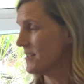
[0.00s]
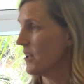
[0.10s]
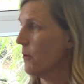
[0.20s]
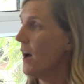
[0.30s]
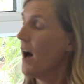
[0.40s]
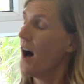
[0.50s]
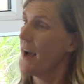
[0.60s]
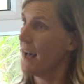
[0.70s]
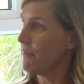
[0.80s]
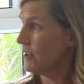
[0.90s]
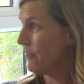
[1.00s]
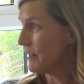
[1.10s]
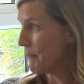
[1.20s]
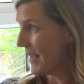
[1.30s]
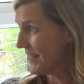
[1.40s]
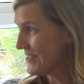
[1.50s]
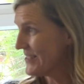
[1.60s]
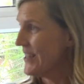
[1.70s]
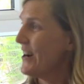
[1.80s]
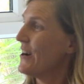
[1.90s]
So I have a lovely
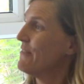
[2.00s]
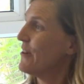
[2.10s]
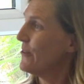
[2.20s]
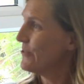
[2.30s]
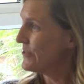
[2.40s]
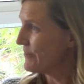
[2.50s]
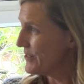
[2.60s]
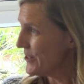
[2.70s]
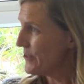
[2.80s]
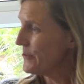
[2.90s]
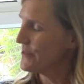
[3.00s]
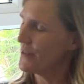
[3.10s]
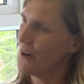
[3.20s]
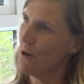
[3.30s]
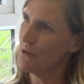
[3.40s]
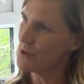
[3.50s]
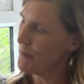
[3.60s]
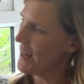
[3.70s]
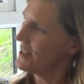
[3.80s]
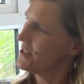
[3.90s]
mix of old and new, older
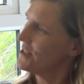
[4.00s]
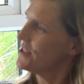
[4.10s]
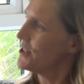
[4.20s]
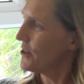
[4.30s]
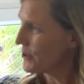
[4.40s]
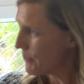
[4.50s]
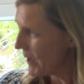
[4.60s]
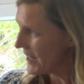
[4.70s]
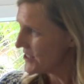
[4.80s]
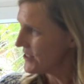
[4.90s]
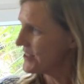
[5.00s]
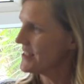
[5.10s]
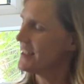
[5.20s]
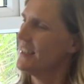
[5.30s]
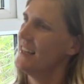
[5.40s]
patients, younger patients.